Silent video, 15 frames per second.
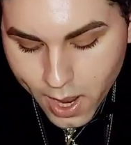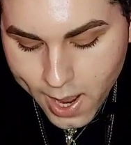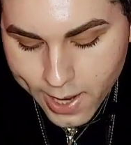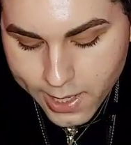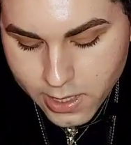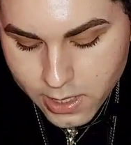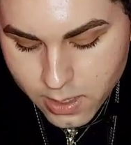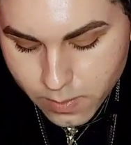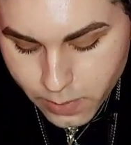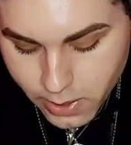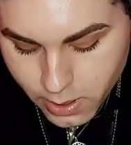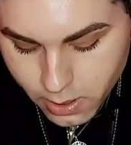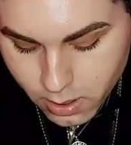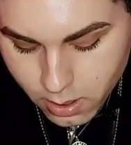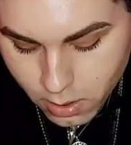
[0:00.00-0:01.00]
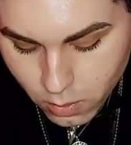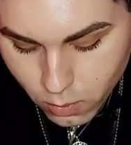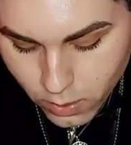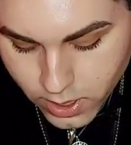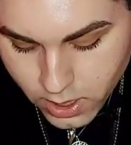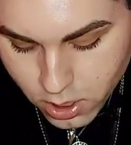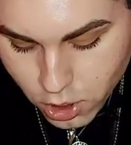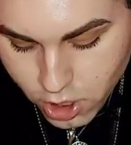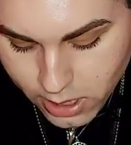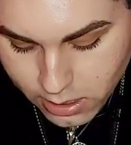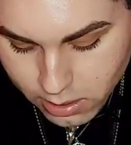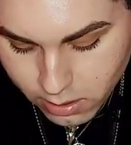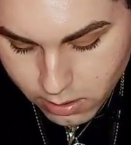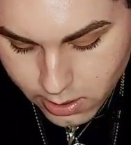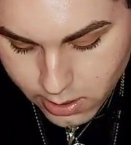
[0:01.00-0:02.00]
I speak with
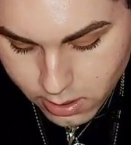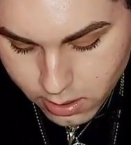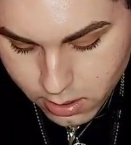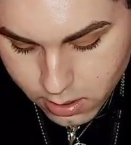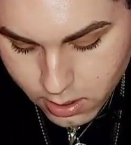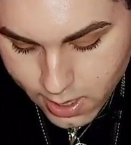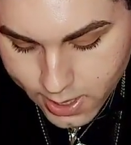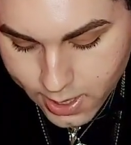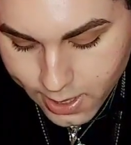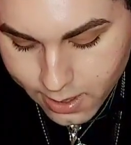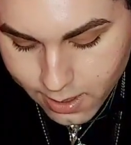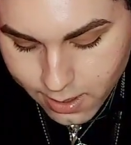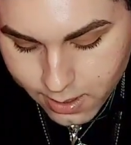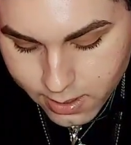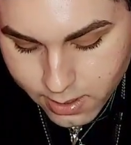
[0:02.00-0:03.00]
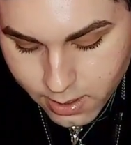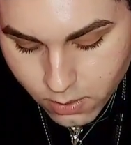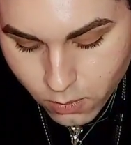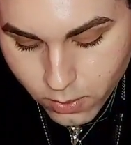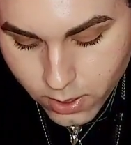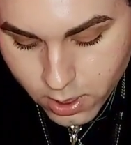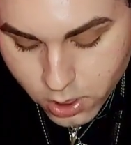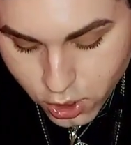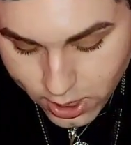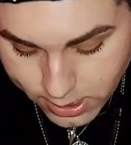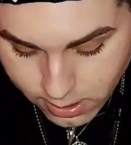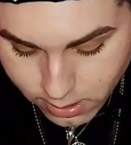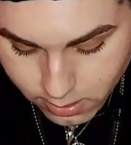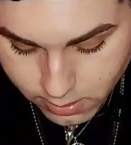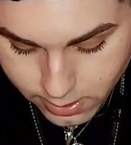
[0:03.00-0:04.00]
gentleness, and I listen with
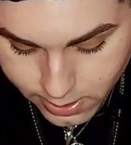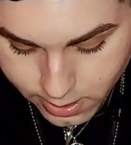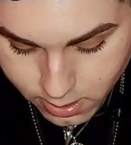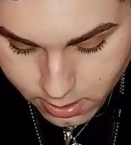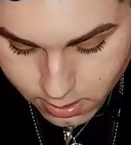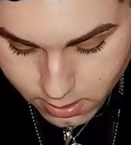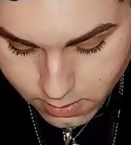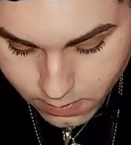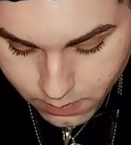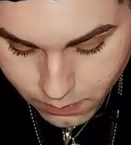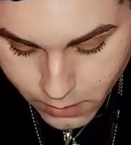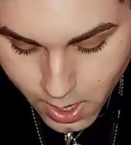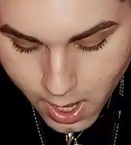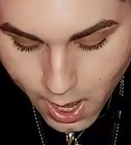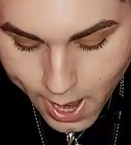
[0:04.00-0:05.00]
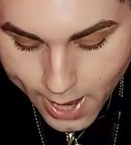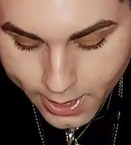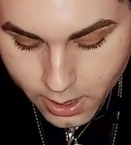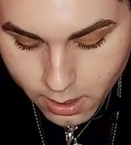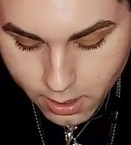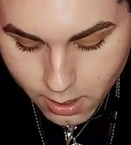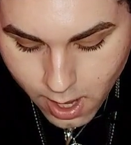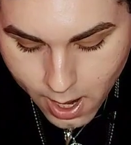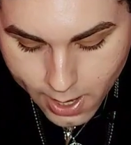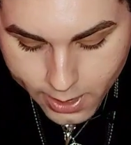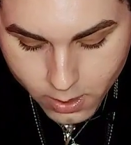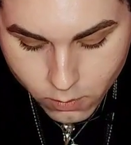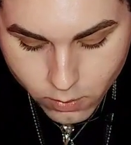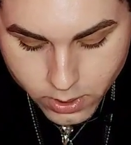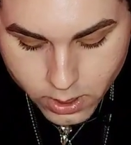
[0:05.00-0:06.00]
gentleness. I
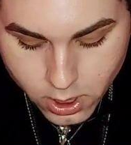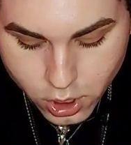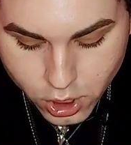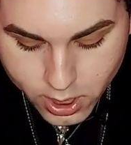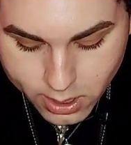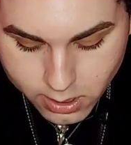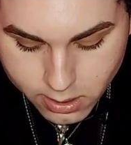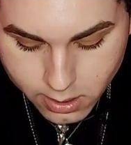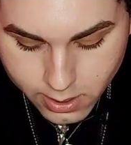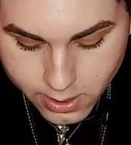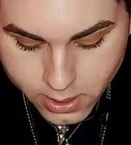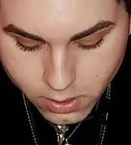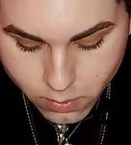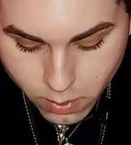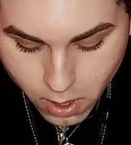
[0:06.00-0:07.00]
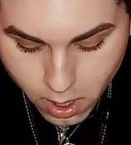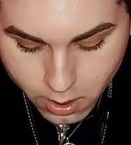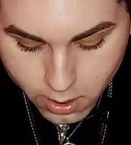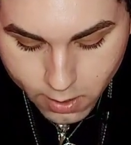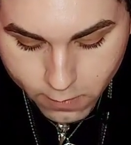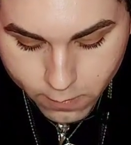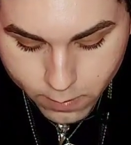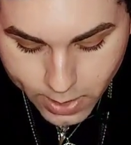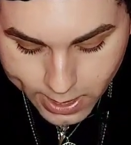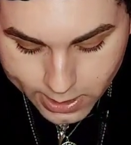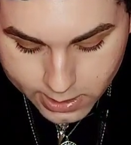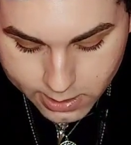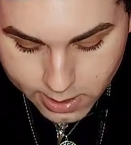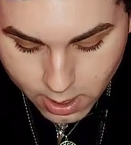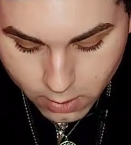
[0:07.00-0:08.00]
align with the gentlest part of
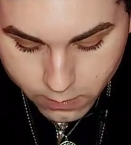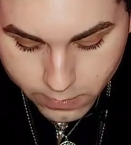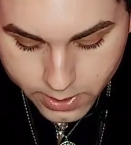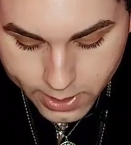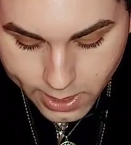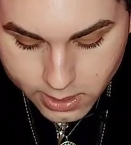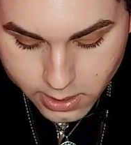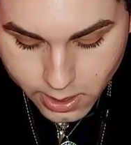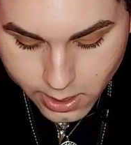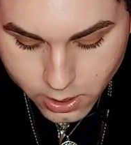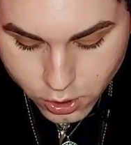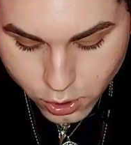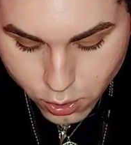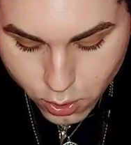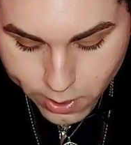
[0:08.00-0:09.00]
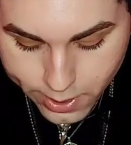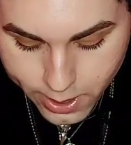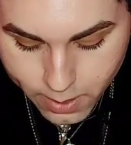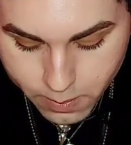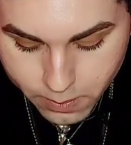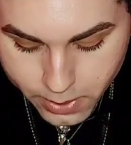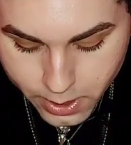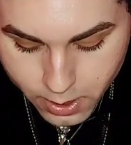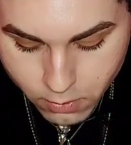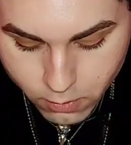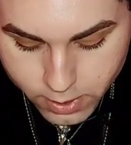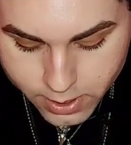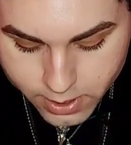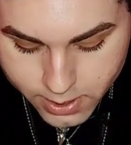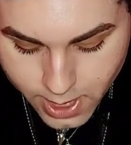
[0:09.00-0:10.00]
myself, and I take joy in being
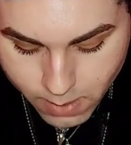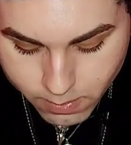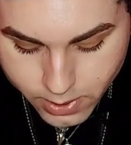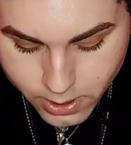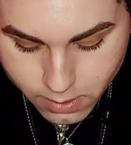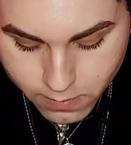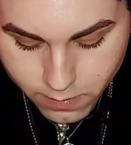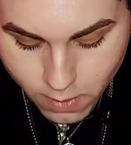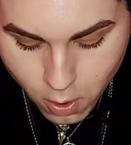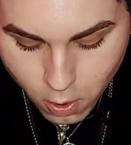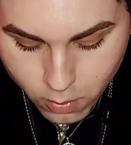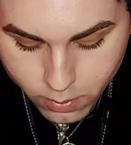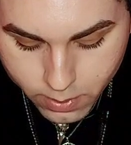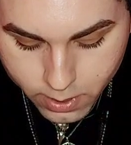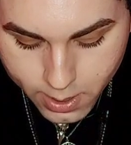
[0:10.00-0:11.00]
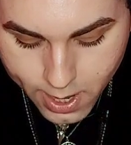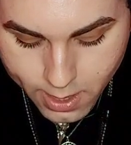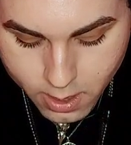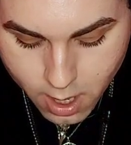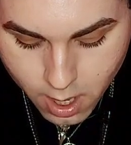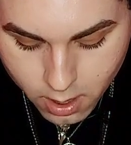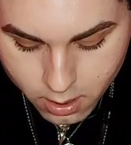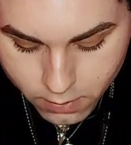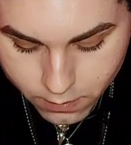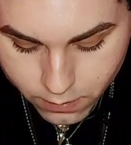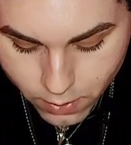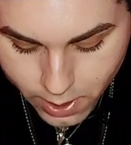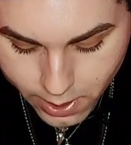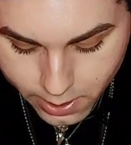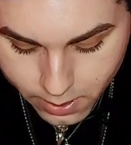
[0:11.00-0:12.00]
receptive, open, and
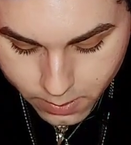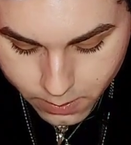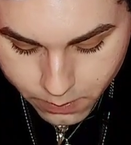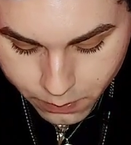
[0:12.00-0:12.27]
unafraid.